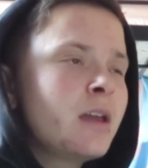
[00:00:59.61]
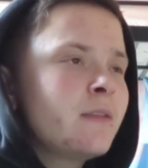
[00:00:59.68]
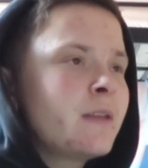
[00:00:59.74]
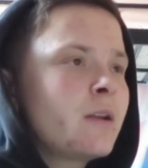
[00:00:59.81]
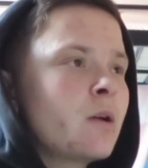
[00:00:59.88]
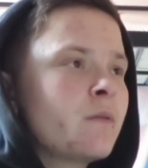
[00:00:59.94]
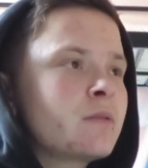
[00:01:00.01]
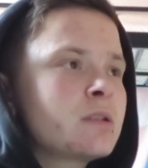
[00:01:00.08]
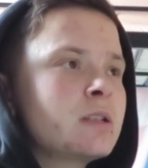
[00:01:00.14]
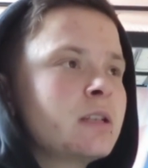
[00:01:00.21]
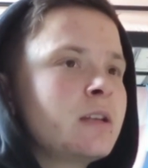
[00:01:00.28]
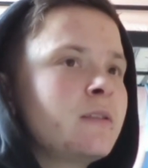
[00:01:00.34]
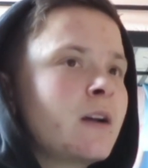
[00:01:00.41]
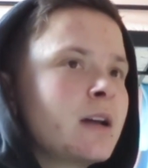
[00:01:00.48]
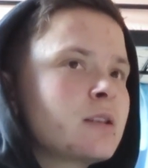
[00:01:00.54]
then
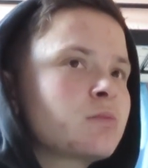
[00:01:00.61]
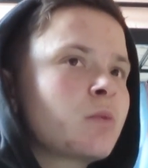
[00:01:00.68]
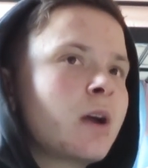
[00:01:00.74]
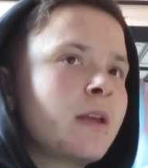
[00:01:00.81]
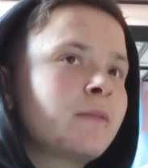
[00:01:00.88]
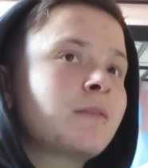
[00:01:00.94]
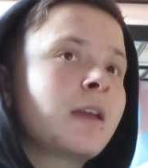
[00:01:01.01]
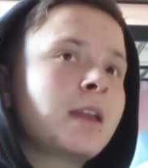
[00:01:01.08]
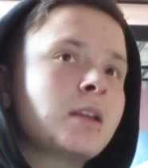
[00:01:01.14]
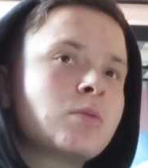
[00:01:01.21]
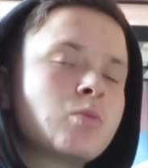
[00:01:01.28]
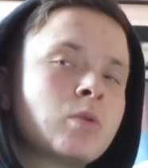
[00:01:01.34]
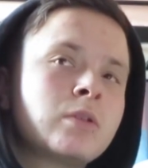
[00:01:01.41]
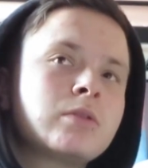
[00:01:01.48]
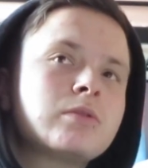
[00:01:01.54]
obviously that's when they
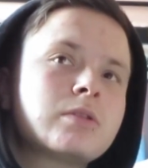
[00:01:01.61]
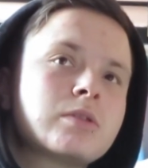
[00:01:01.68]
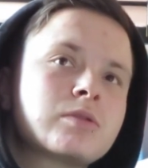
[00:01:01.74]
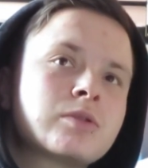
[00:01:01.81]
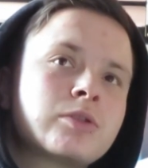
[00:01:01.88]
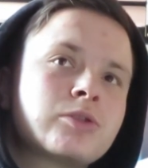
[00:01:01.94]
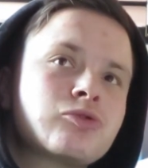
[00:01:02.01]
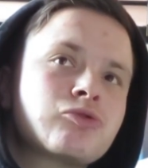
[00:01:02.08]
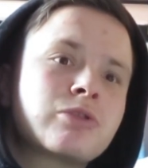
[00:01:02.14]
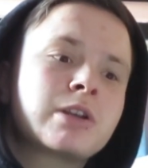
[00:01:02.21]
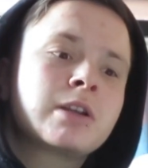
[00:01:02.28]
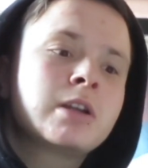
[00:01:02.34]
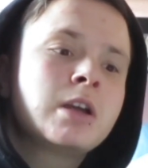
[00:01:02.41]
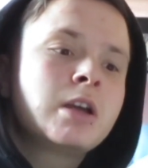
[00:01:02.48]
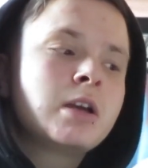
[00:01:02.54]
wouldn't do surgery.